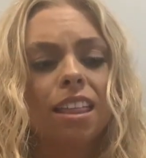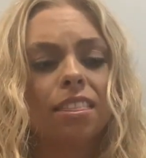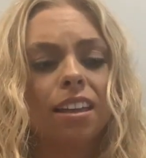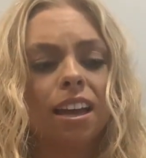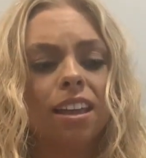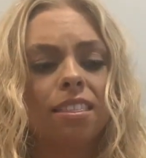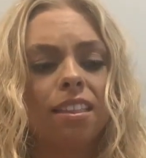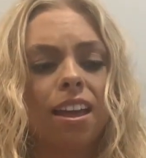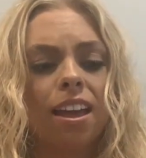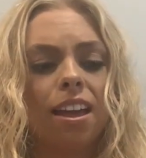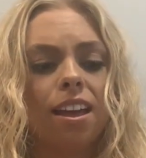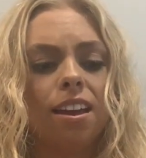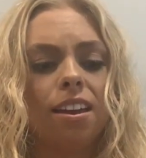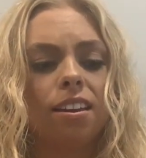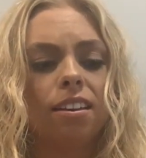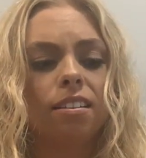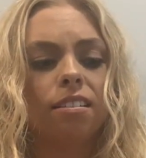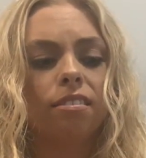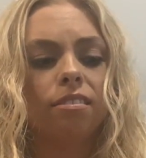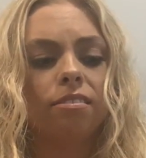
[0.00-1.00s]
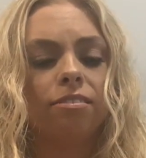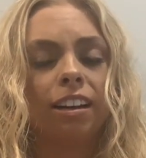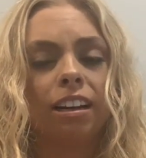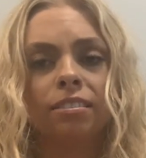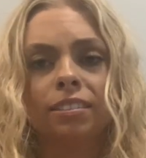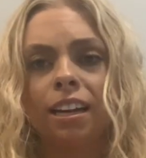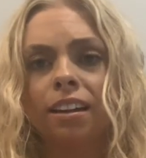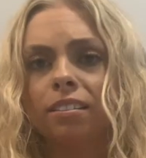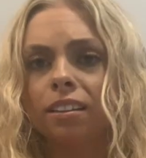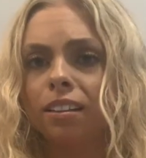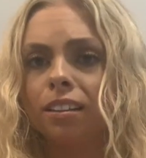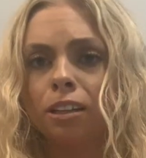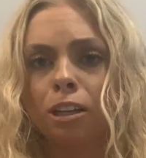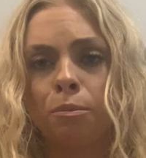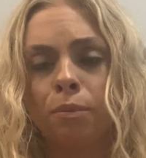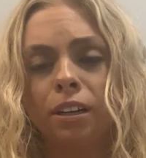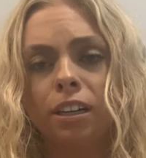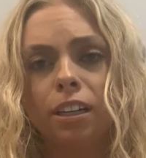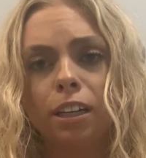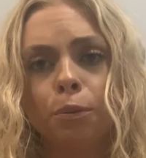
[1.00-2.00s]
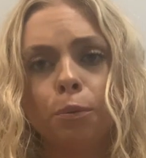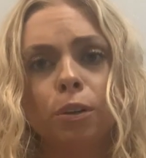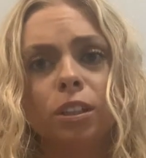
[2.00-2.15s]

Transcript: that they found out that the humidity